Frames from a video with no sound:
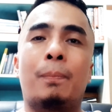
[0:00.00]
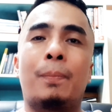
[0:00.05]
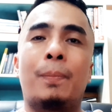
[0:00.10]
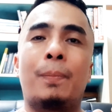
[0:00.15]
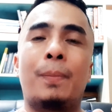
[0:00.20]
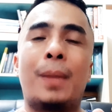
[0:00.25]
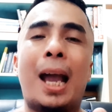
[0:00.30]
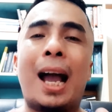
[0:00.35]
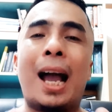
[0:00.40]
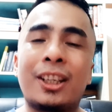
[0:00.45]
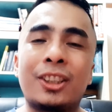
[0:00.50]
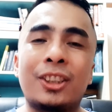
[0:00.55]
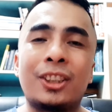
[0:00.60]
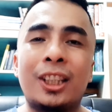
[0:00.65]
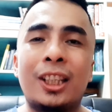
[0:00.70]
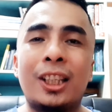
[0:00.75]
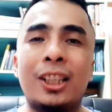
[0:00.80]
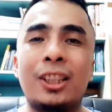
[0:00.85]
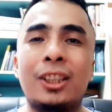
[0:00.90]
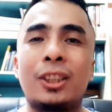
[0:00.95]

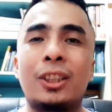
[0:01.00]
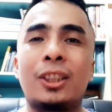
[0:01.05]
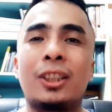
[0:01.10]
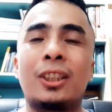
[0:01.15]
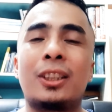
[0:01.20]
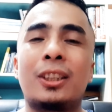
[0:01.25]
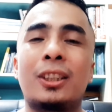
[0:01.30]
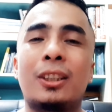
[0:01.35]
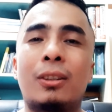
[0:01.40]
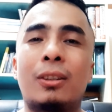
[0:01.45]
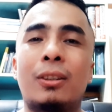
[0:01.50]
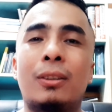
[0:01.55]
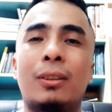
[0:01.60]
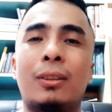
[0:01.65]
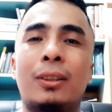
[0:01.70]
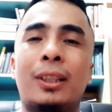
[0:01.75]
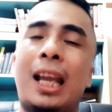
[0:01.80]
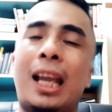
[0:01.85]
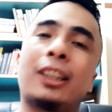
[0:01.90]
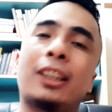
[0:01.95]
access
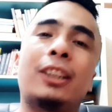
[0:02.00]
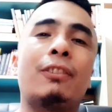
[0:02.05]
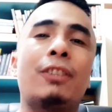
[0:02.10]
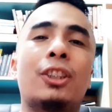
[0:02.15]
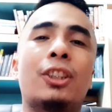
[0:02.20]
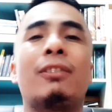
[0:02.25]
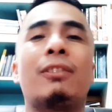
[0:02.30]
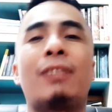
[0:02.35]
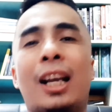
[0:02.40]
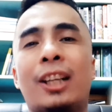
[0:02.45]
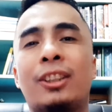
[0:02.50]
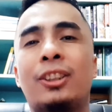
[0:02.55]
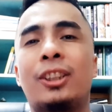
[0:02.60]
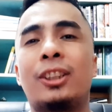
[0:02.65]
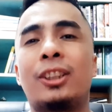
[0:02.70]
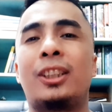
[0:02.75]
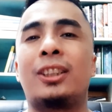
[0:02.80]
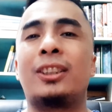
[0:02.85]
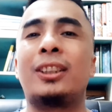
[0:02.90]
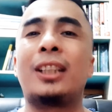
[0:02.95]
the activation of
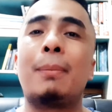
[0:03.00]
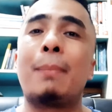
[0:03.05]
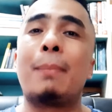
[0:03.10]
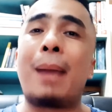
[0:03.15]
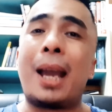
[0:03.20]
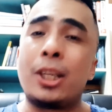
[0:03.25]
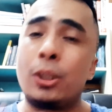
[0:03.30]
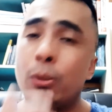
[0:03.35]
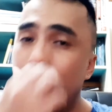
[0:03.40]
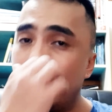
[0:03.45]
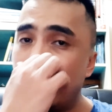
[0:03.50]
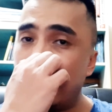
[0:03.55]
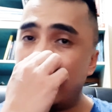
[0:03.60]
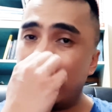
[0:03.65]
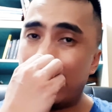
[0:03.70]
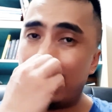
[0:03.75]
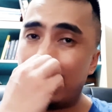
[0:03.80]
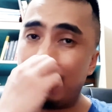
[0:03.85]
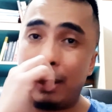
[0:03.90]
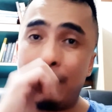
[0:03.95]
access is done manually.
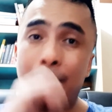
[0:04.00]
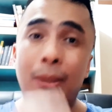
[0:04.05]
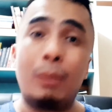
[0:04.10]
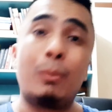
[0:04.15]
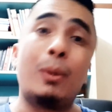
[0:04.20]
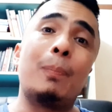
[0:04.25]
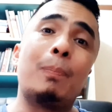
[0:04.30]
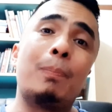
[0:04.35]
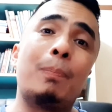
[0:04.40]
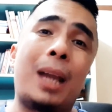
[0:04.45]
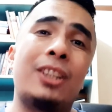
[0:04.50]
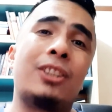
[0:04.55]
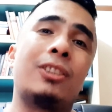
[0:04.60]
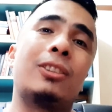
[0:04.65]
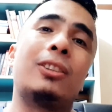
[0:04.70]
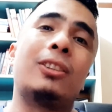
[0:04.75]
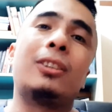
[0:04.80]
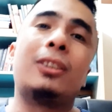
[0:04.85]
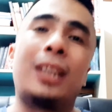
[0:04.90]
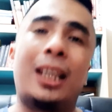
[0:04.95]
Maybe I
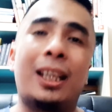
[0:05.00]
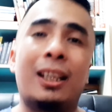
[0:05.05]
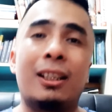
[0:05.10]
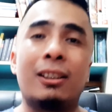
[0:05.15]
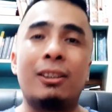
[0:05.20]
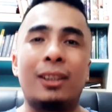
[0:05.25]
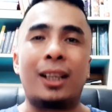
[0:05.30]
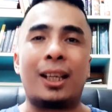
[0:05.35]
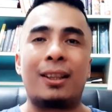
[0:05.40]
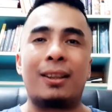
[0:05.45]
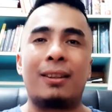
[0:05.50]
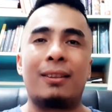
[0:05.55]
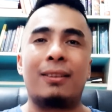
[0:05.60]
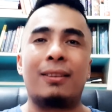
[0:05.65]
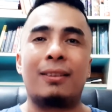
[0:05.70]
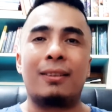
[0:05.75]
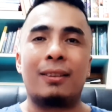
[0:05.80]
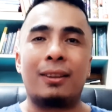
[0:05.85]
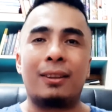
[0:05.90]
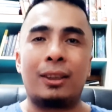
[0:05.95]
should take a look at
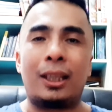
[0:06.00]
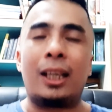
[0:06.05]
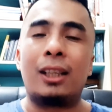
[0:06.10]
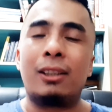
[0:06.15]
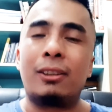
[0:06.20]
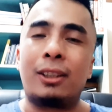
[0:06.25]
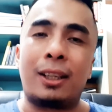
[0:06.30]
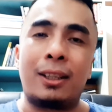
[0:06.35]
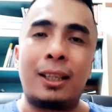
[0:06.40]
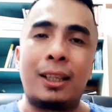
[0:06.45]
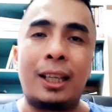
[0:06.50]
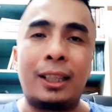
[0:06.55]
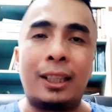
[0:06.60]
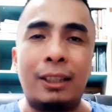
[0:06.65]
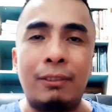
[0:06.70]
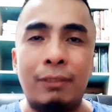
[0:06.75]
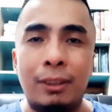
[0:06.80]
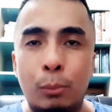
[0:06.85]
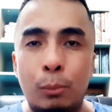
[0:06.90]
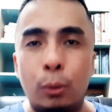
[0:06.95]
that
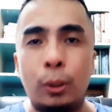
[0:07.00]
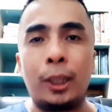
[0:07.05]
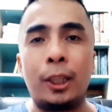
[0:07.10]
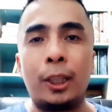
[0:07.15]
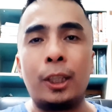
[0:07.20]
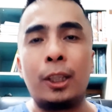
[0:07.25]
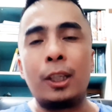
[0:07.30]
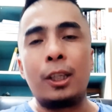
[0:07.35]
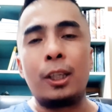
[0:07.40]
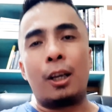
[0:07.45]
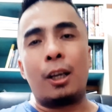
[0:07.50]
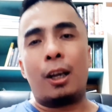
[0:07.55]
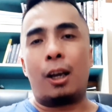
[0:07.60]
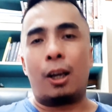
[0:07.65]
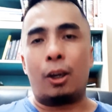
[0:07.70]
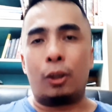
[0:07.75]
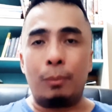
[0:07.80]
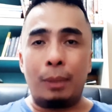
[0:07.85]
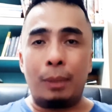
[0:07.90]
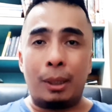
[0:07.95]
even more,
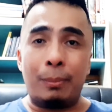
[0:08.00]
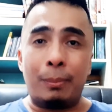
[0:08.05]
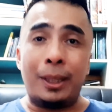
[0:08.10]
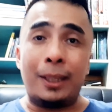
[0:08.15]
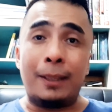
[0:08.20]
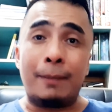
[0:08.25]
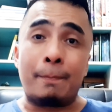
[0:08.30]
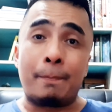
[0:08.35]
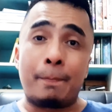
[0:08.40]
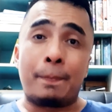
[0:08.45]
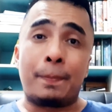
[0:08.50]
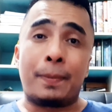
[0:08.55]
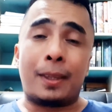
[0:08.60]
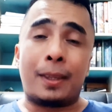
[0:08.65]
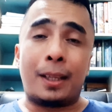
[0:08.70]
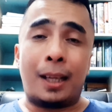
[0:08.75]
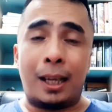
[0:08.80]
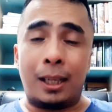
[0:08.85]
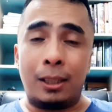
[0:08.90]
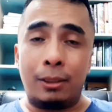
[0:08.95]
or maybe
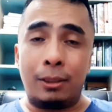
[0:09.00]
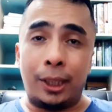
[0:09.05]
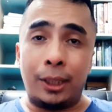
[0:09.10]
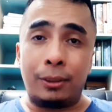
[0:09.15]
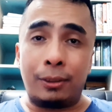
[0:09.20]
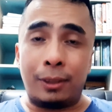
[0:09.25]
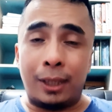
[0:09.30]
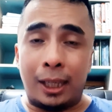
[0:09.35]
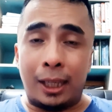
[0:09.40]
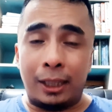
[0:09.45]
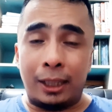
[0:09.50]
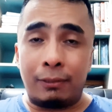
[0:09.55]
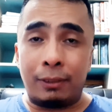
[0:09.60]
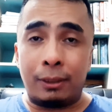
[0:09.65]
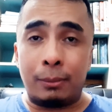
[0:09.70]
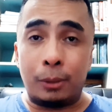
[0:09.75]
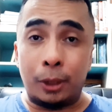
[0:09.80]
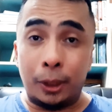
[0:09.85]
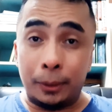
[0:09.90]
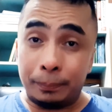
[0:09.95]
look into that even more.